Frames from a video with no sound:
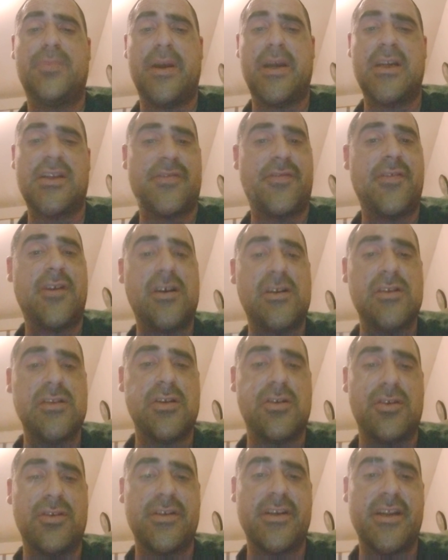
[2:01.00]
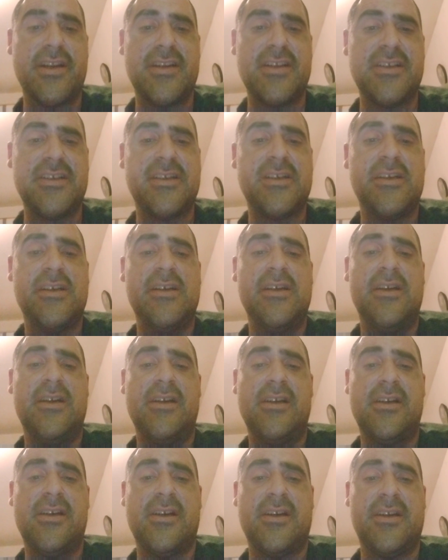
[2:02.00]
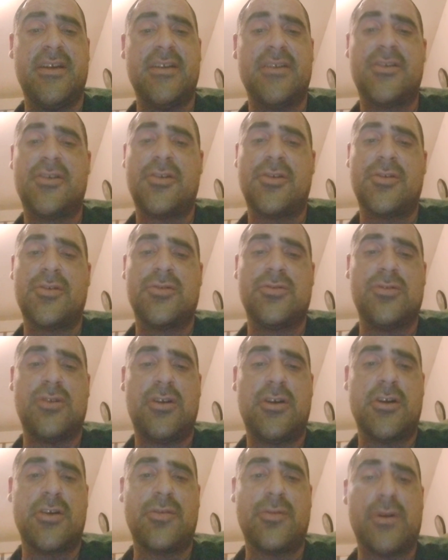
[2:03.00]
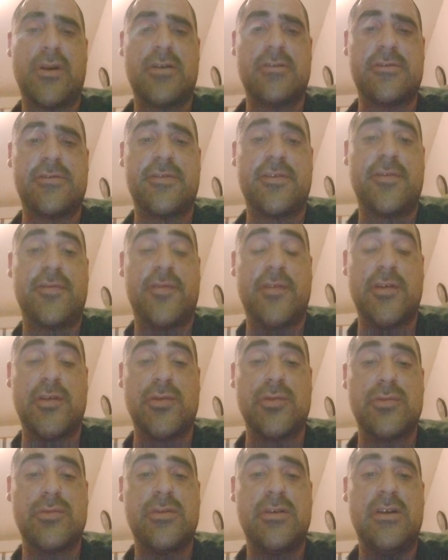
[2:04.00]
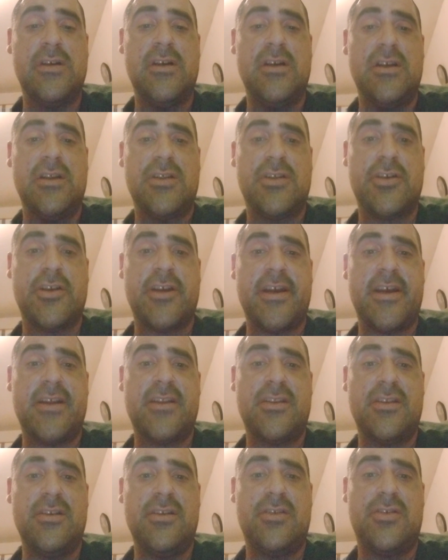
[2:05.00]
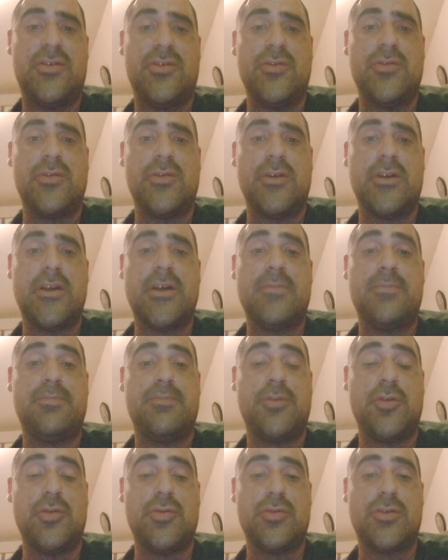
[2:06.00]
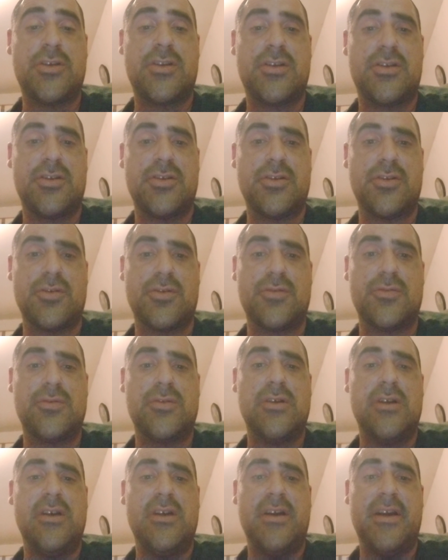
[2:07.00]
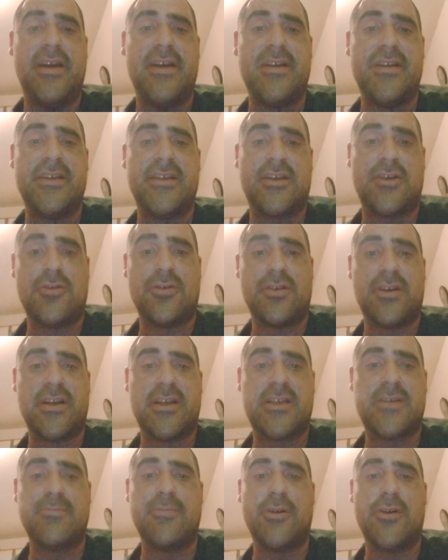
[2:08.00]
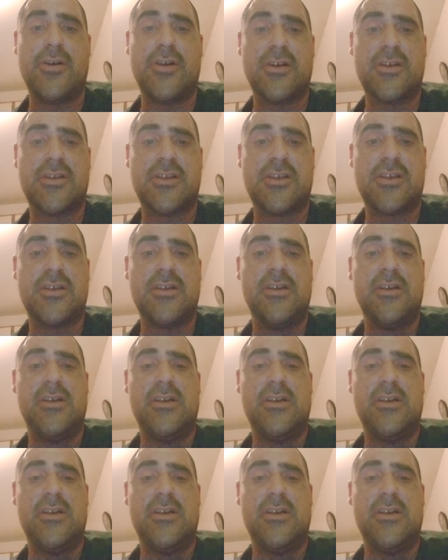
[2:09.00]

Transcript: patch file on any internal hardware of a phone to add to an up boost to any current Xbox